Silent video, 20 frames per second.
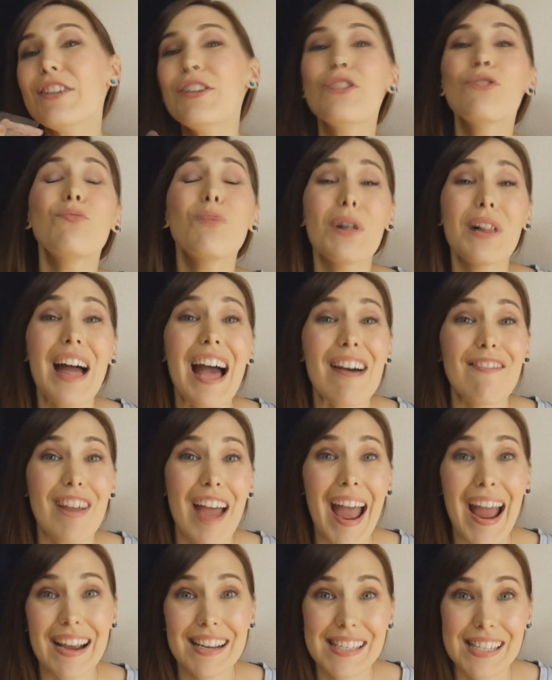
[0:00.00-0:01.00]
you will have
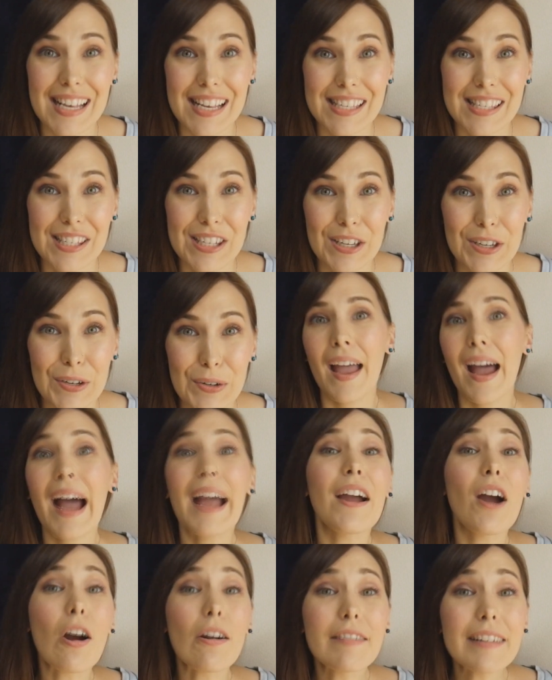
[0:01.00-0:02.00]
access to.
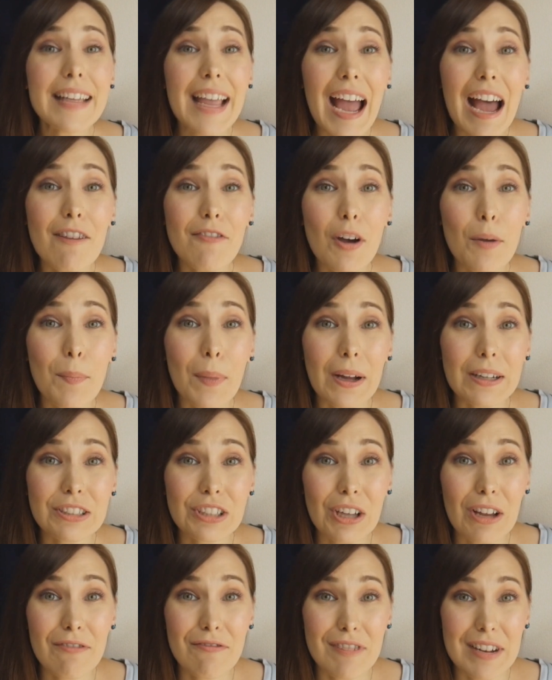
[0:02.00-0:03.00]
I already have a
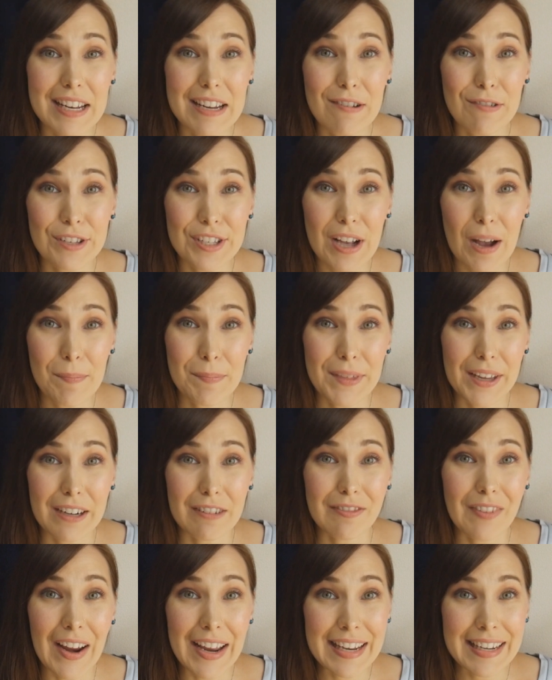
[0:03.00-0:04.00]
bunch of videos up
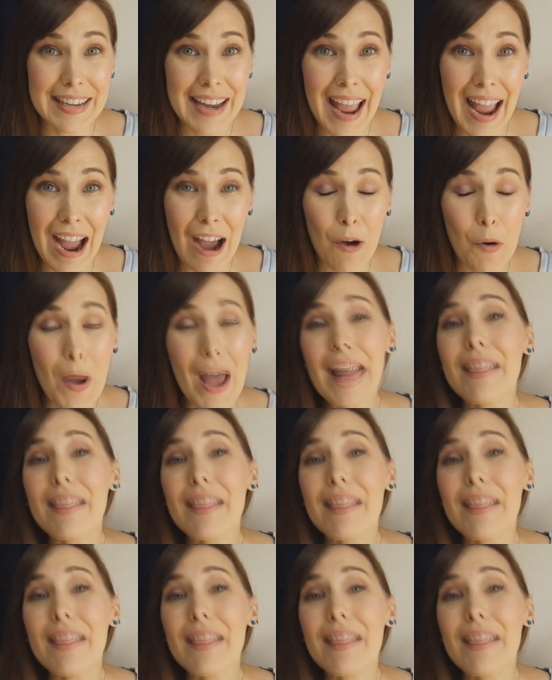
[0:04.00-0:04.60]
there right now,